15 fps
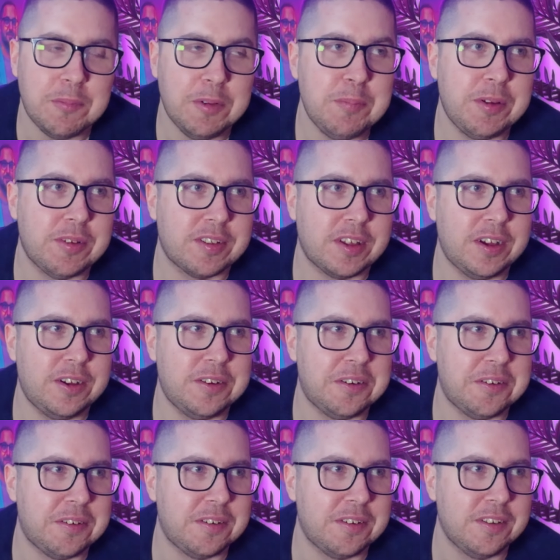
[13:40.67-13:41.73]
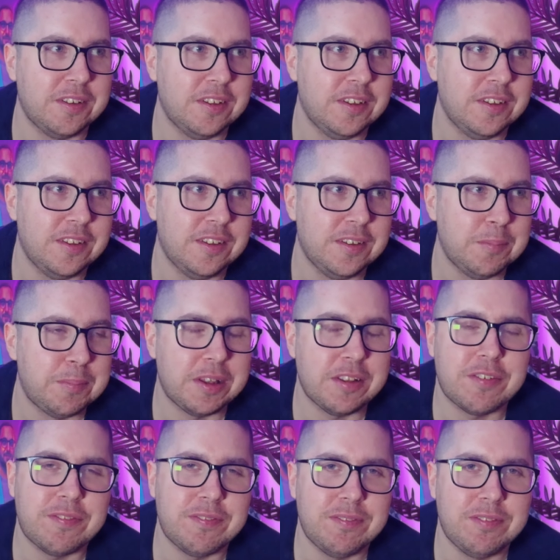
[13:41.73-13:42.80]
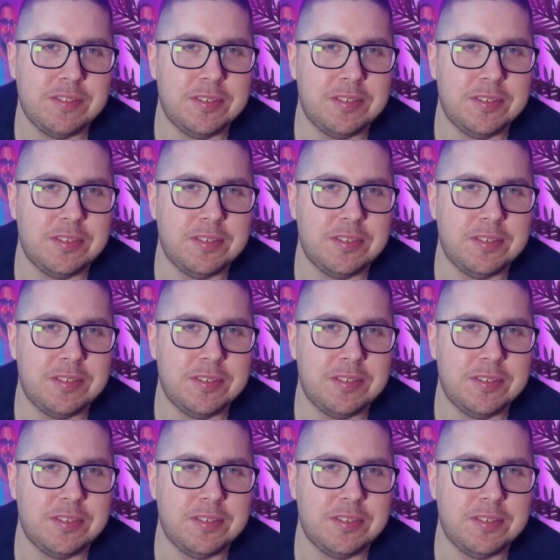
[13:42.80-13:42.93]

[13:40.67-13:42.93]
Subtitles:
when people say, oh, but it's